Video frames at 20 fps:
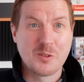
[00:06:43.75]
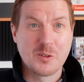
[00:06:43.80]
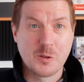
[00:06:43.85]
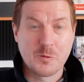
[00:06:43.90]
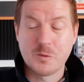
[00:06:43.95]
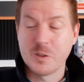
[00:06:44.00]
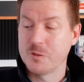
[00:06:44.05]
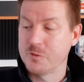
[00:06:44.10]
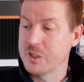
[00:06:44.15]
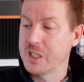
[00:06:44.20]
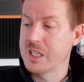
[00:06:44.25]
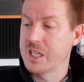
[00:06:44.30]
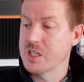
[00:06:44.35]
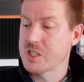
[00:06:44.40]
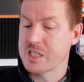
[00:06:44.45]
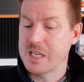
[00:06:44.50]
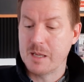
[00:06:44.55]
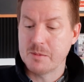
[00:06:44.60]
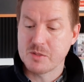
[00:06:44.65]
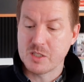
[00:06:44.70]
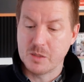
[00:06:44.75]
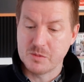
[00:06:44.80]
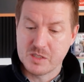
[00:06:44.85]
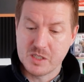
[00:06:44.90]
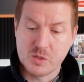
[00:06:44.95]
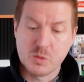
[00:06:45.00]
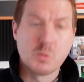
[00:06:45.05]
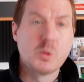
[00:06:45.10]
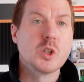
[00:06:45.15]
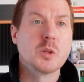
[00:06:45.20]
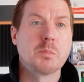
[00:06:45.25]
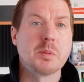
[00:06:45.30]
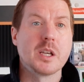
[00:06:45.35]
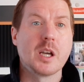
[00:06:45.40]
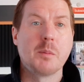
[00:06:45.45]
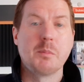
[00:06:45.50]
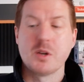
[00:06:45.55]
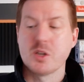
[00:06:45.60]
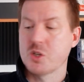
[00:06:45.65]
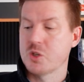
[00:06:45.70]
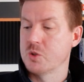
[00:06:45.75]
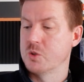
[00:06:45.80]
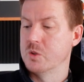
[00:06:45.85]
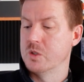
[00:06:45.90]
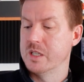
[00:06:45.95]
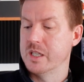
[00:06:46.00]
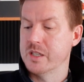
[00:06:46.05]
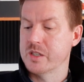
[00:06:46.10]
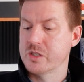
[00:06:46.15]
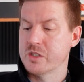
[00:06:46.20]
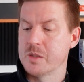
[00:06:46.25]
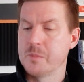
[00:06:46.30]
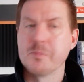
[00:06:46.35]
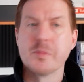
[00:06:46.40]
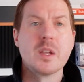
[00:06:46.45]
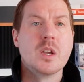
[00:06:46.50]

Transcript: 15-inch laptops, this would be on my shortlist.